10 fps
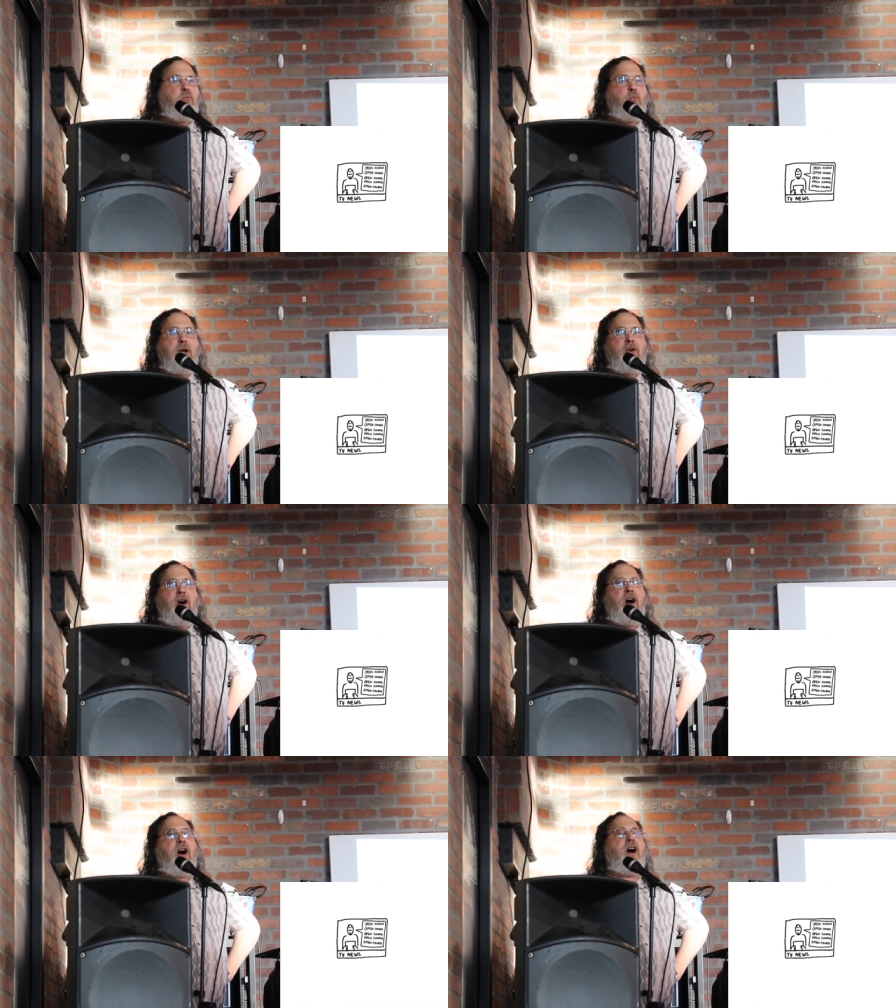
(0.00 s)

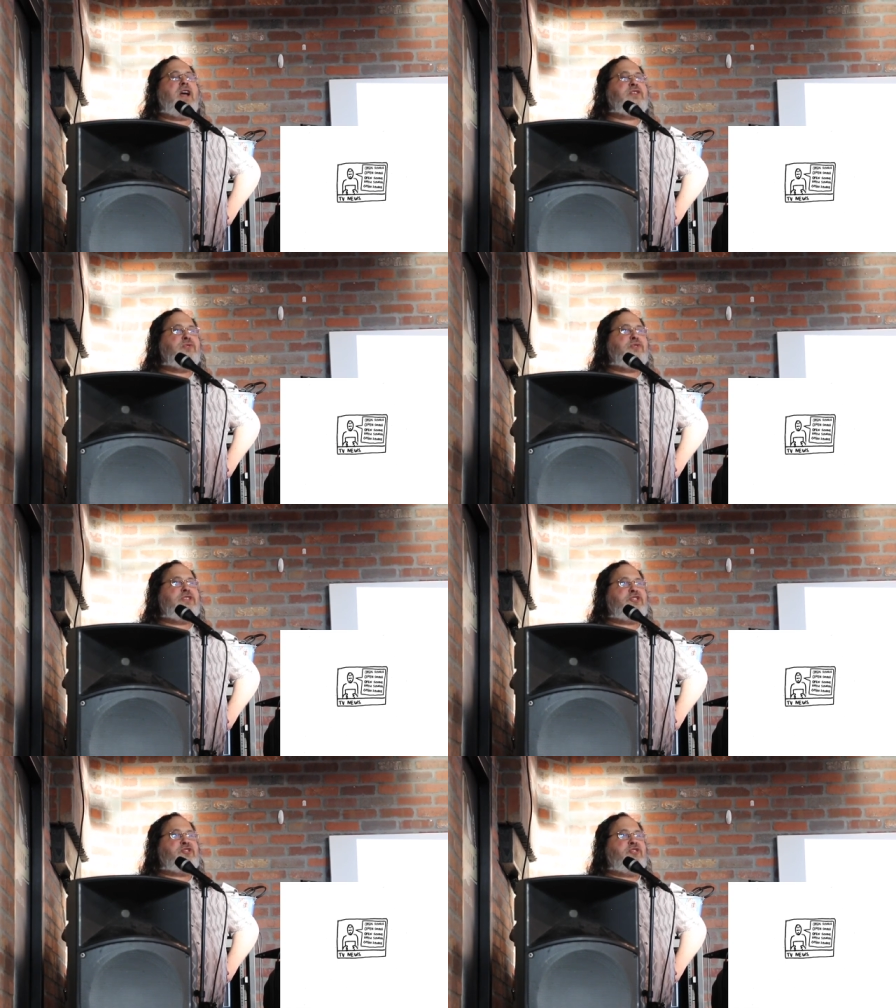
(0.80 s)
Well, I do
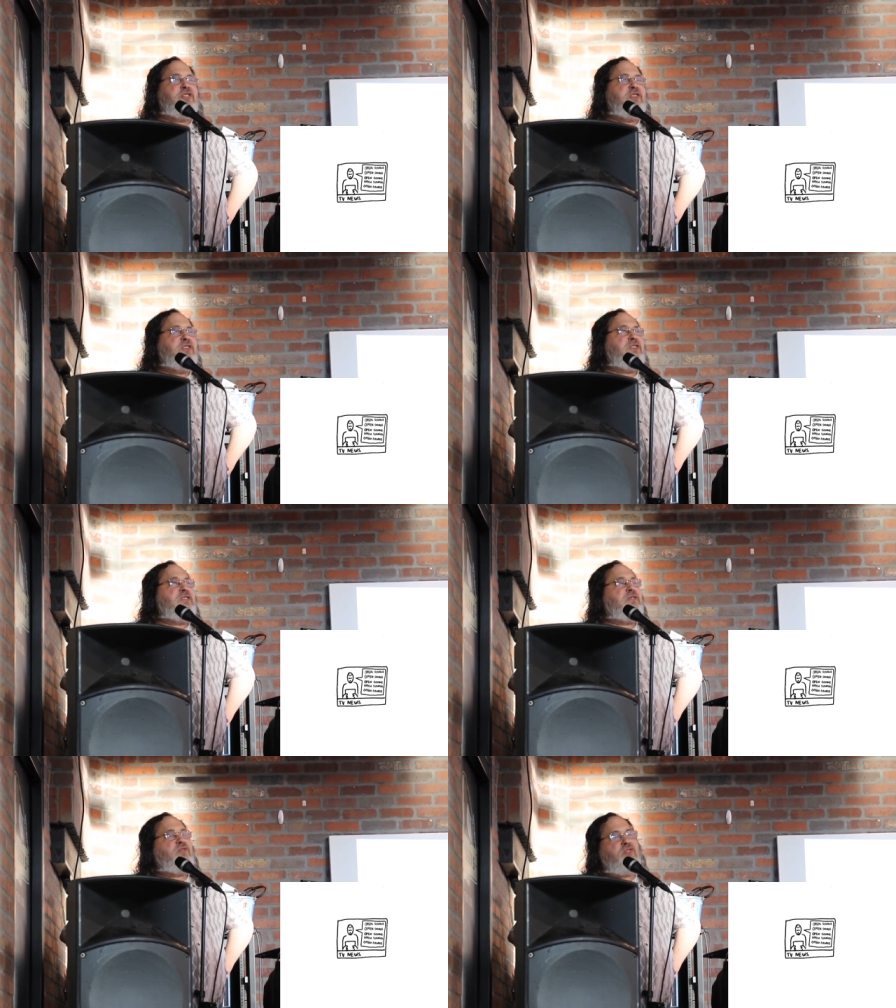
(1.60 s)
this
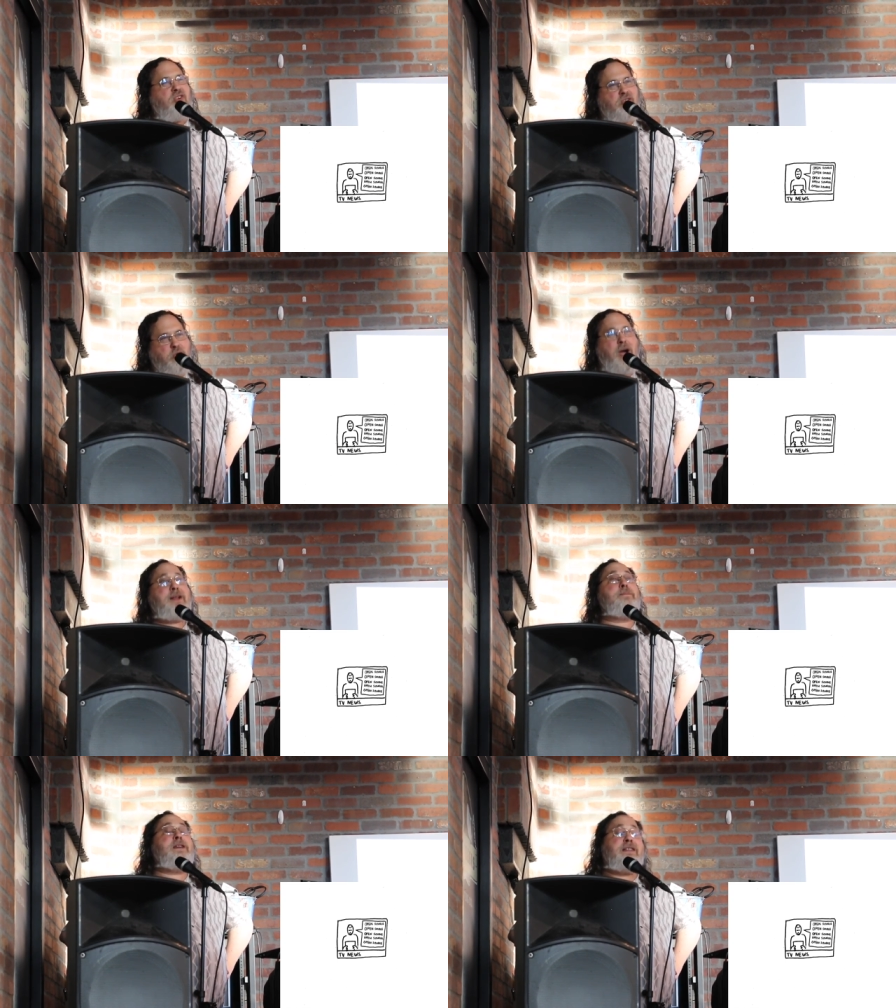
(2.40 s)
quite
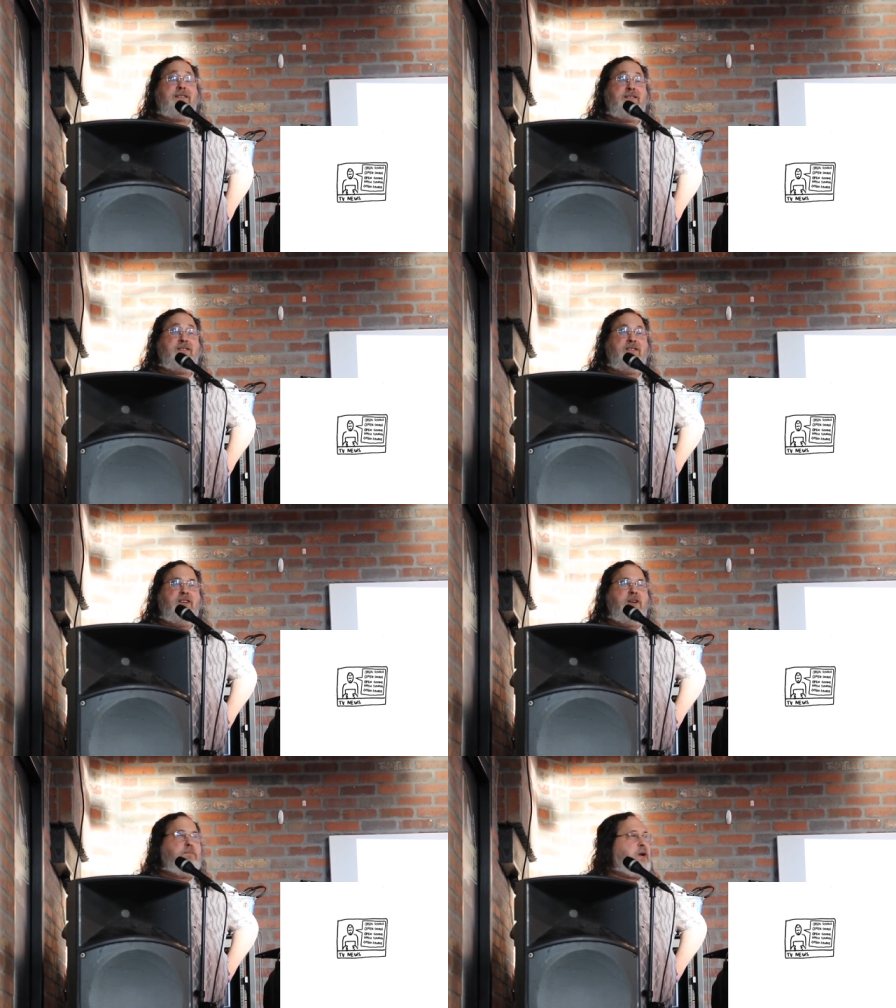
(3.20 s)
a bit,
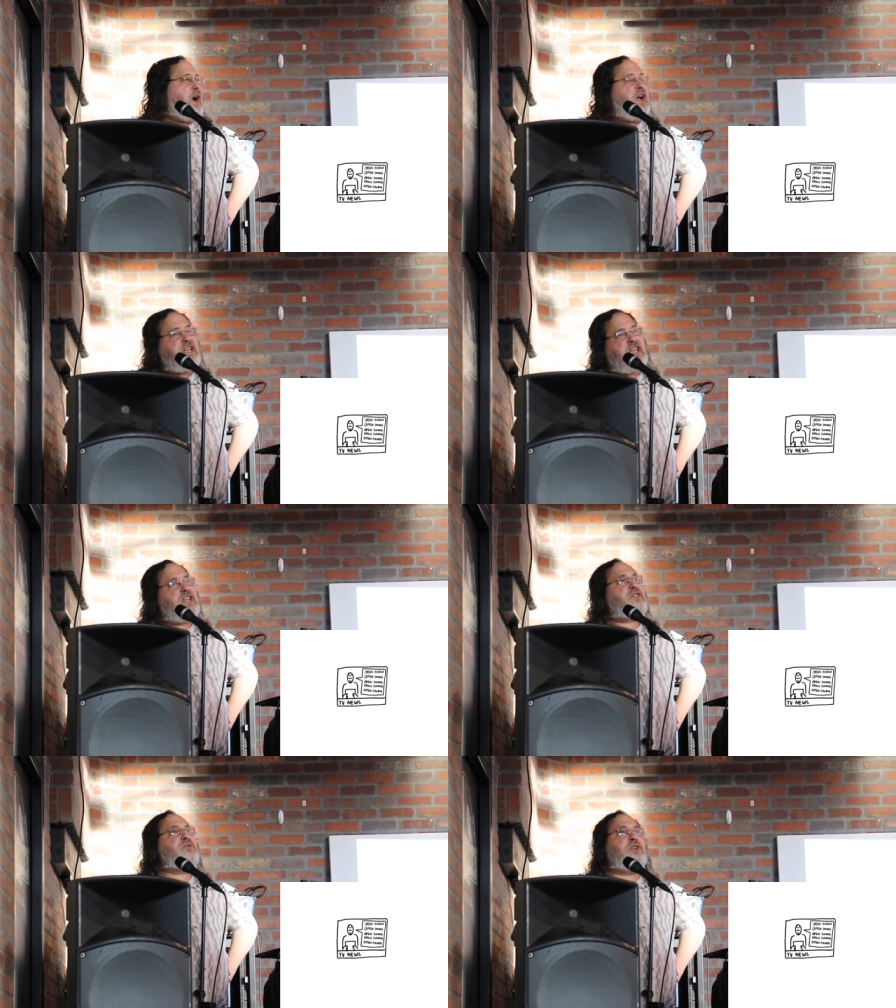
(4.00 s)
but I
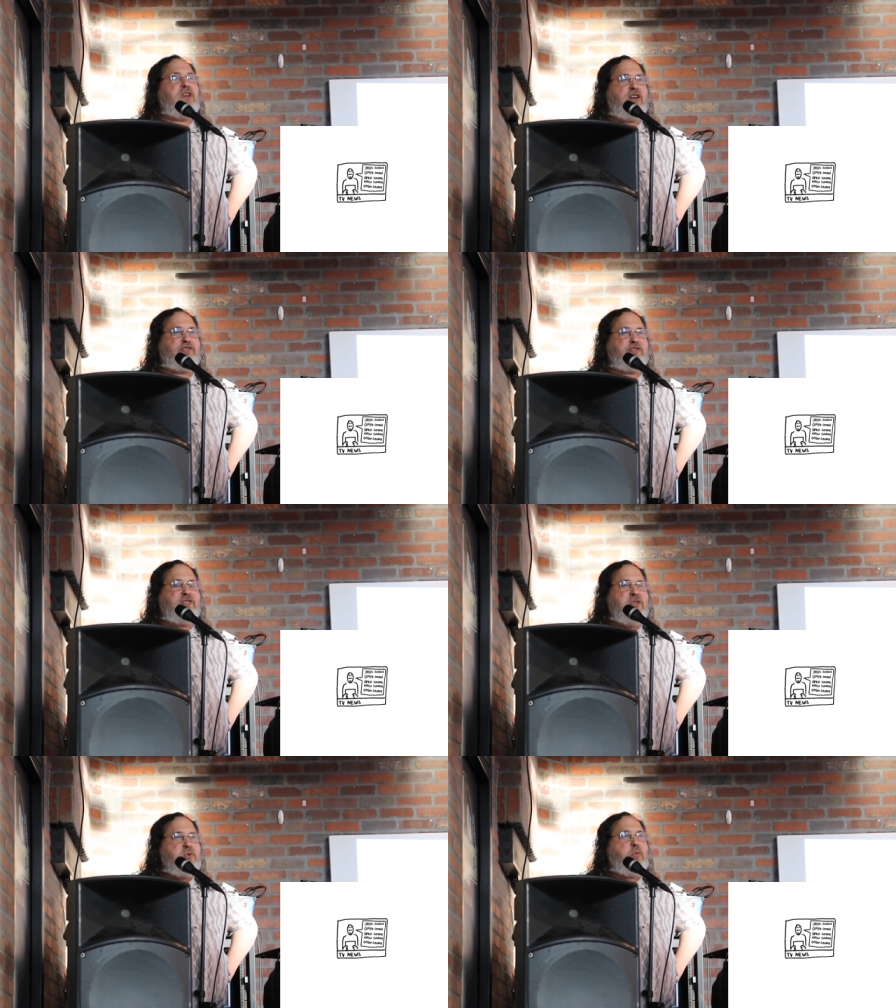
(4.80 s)
can't do enough.
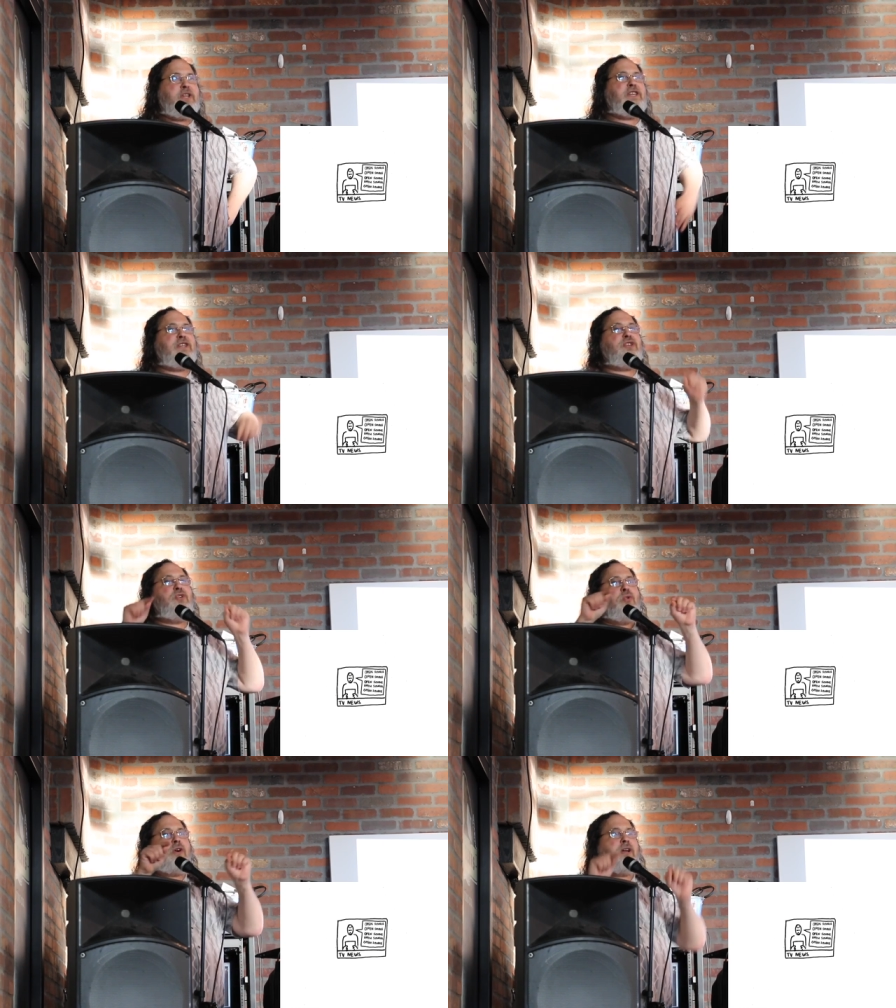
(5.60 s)
We need
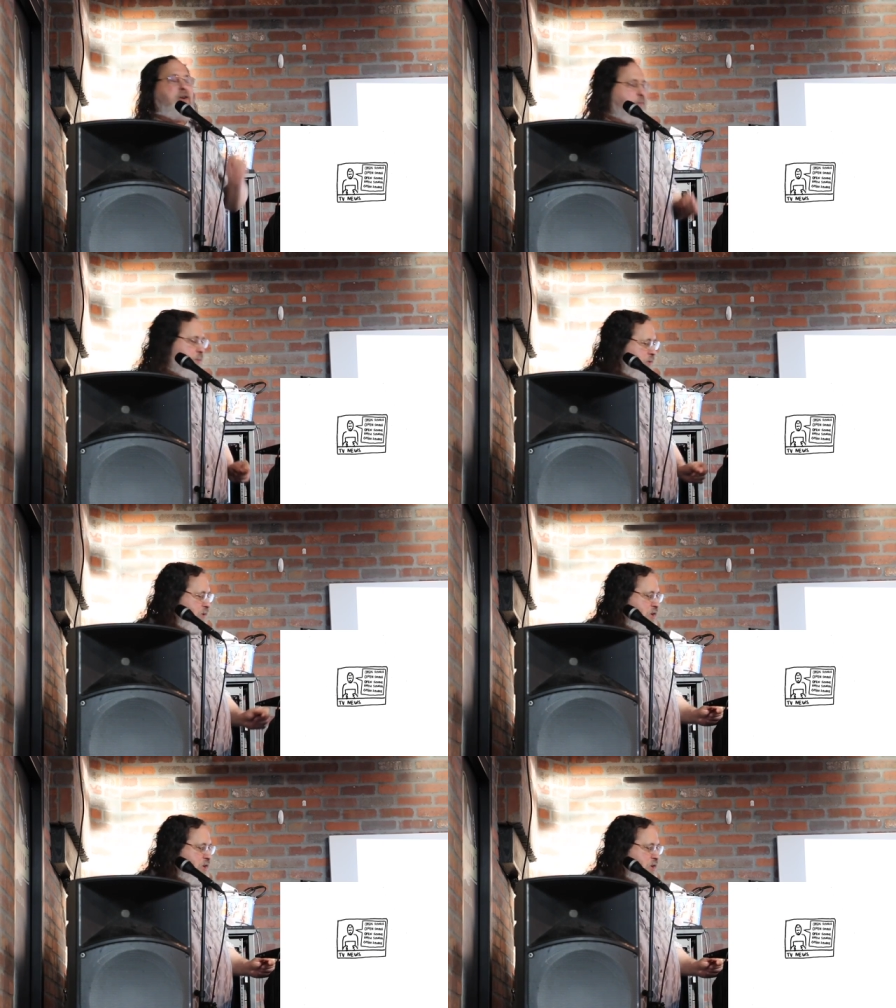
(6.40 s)
your help.